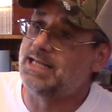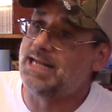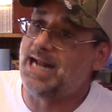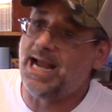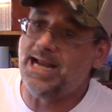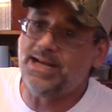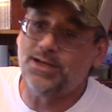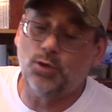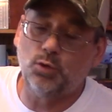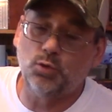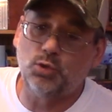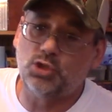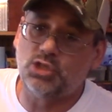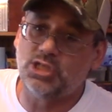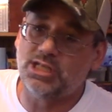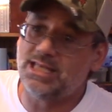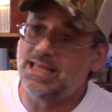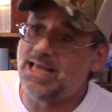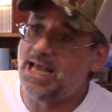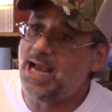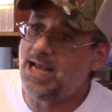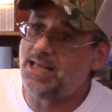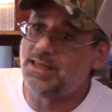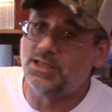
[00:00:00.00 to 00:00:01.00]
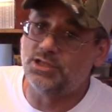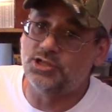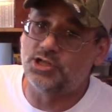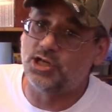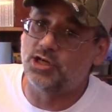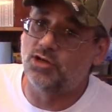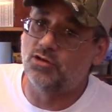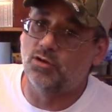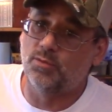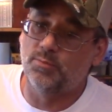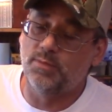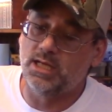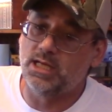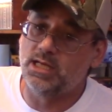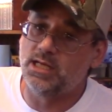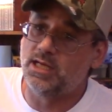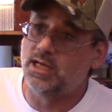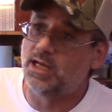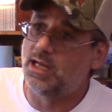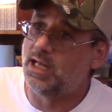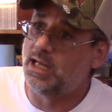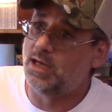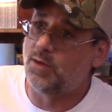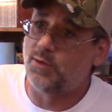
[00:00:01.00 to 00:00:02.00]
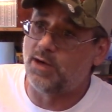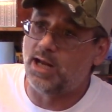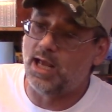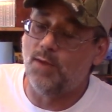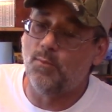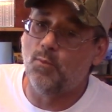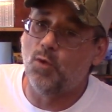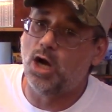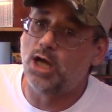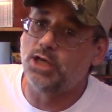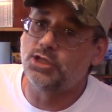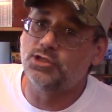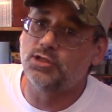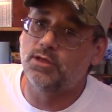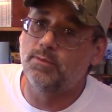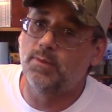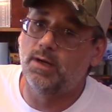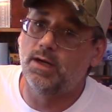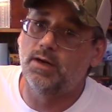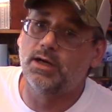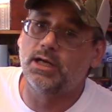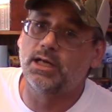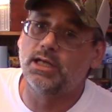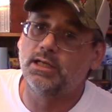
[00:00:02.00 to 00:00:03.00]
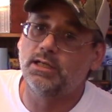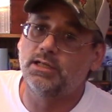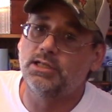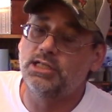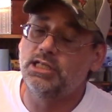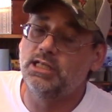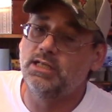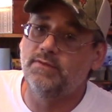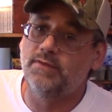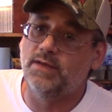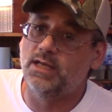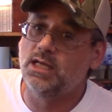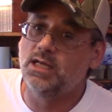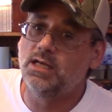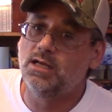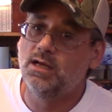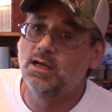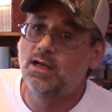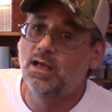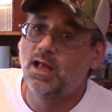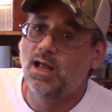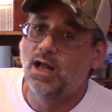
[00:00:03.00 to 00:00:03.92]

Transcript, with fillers: And I don't see that in the general media, like when I'm watching American TV.